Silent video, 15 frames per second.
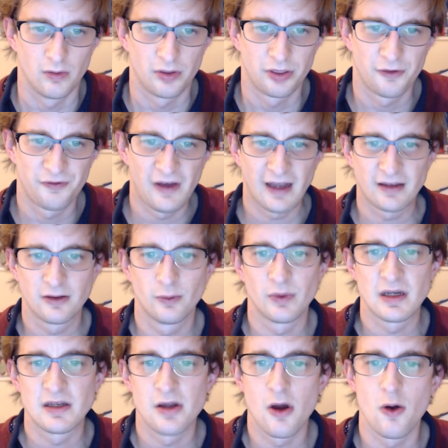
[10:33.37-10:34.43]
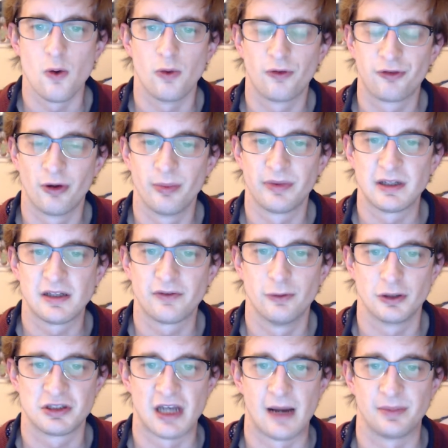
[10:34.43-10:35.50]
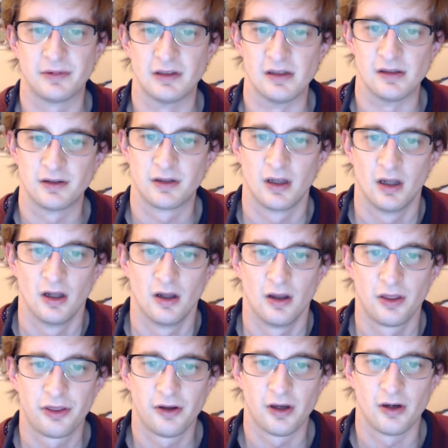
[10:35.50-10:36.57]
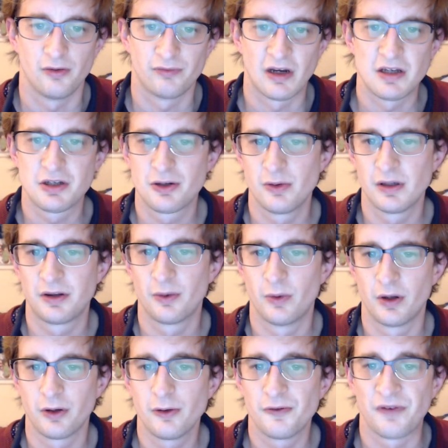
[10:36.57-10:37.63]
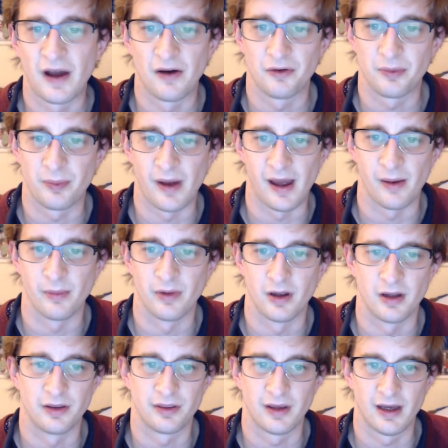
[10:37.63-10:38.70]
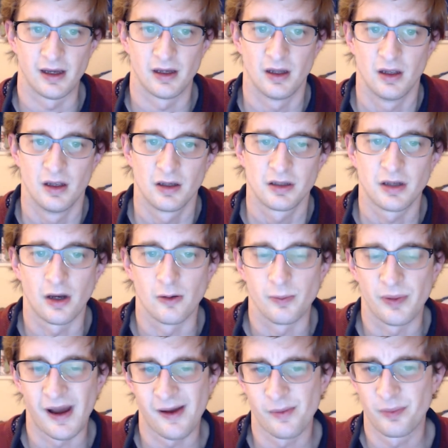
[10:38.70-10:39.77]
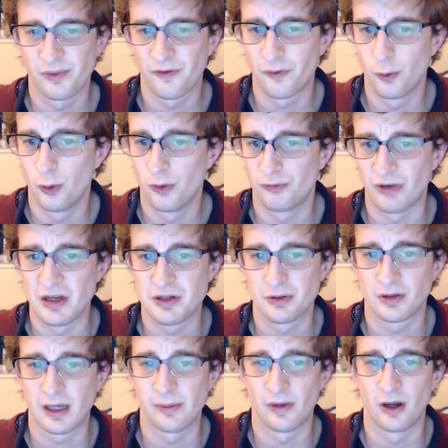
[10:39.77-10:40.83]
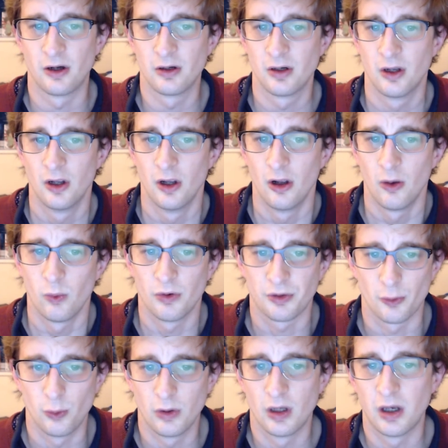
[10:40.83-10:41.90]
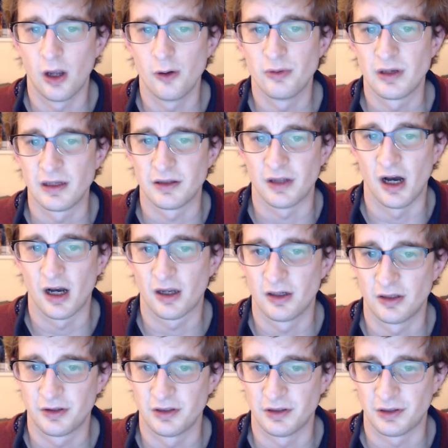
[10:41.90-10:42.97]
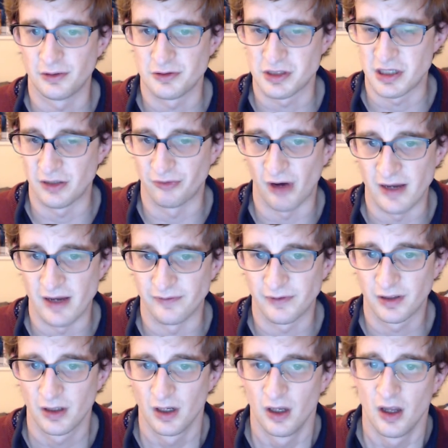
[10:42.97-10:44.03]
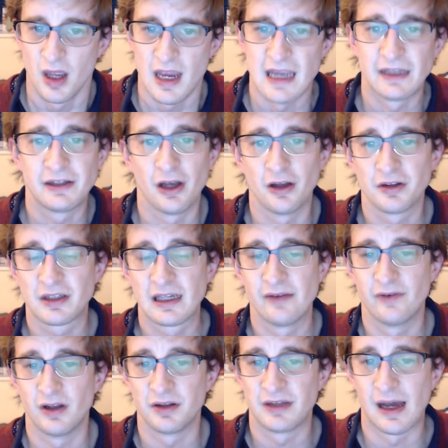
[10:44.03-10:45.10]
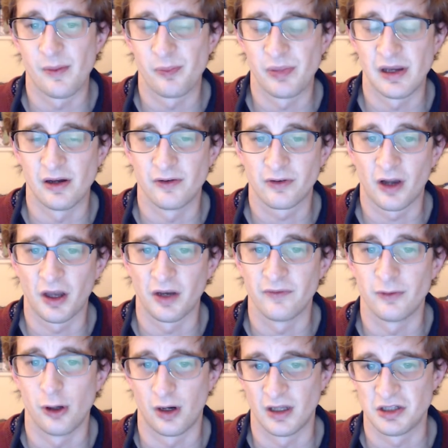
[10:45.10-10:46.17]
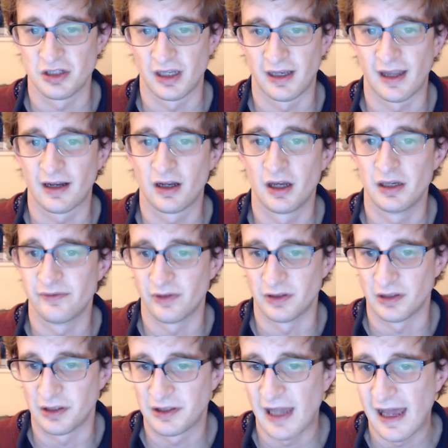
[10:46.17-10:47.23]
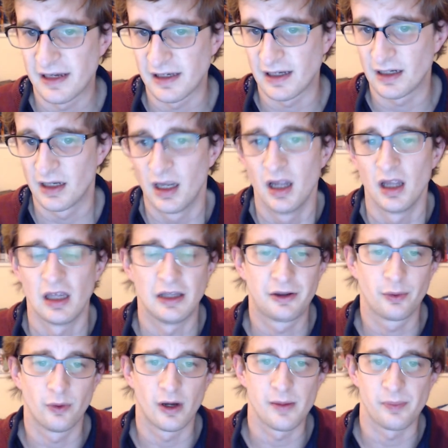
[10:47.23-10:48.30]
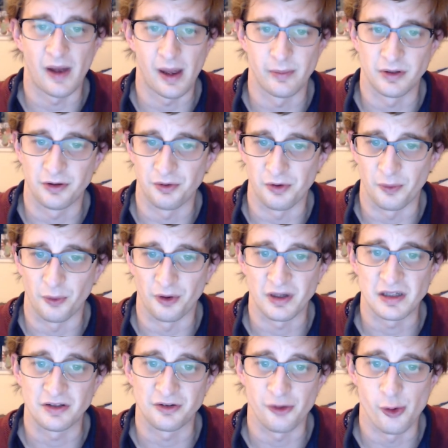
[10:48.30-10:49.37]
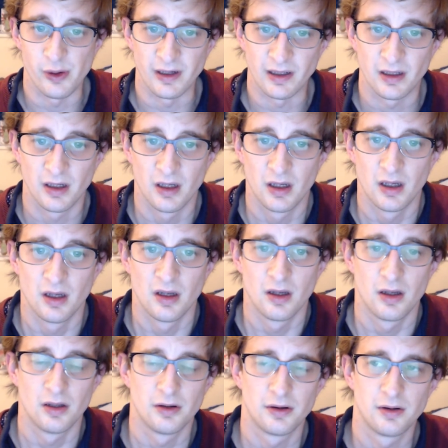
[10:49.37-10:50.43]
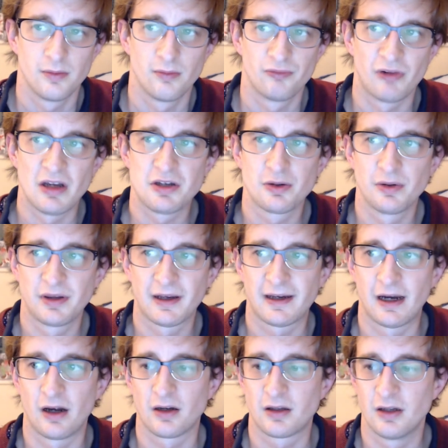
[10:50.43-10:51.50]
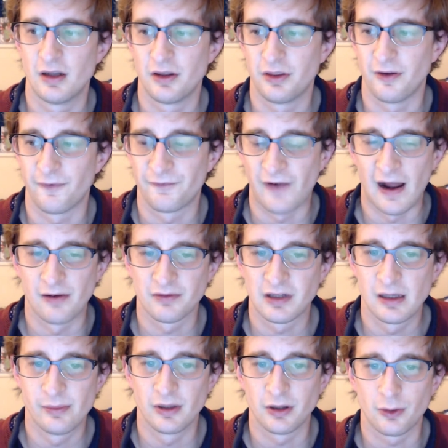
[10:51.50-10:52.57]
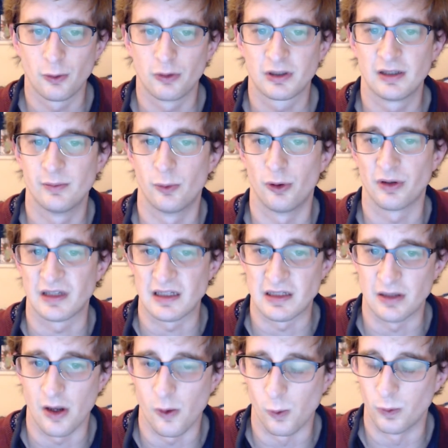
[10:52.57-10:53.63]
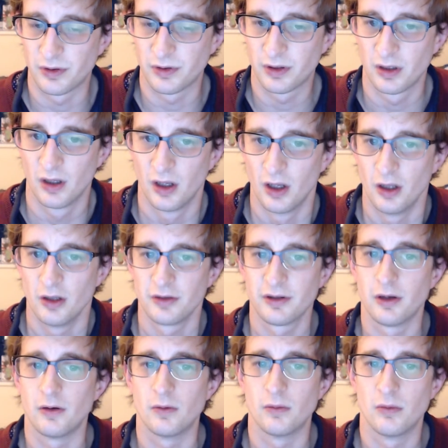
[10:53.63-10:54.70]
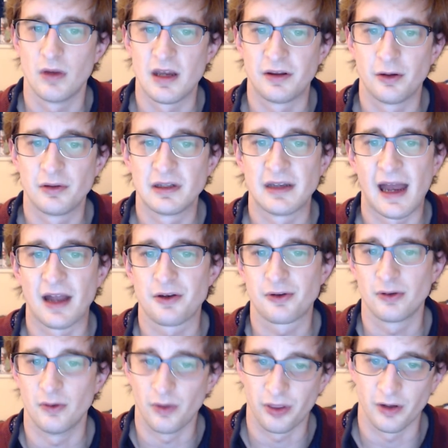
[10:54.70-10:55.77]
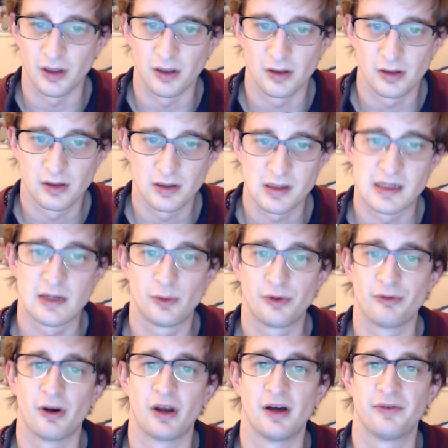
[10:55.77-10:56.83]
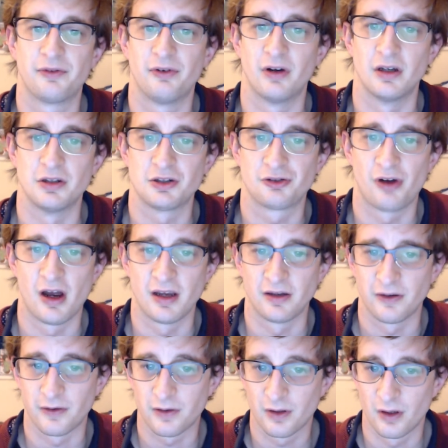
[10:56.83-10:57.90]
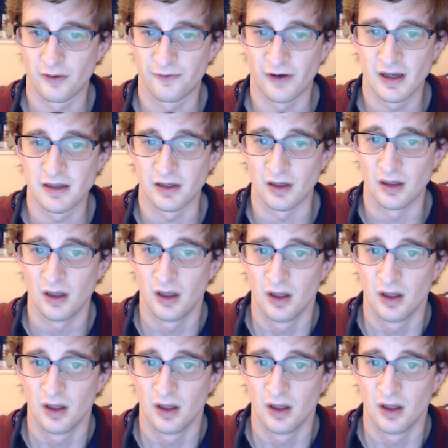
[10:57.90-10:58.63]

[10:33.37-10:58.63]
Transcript: the fact that we know from these 4 chapters that Rachel is the one who found Bam, and that, you know, Bam, before Rachel came along, was all alone in darkness until she arrived. It does give us that bit of kind of knowledge and that kind of understanding as to why Bam is doing what he's doing. Rachel is a character that found him and taught him what he knows. So it's only natural that he would run after her and try and find her.